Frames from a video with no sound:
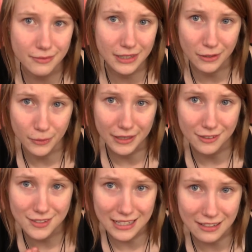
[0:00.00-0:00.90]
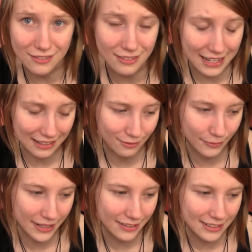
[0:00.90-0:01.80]
but their
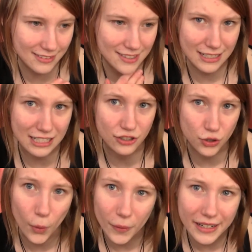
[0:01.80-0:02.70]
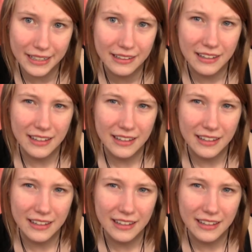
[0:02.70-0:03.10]
weirdest year touring,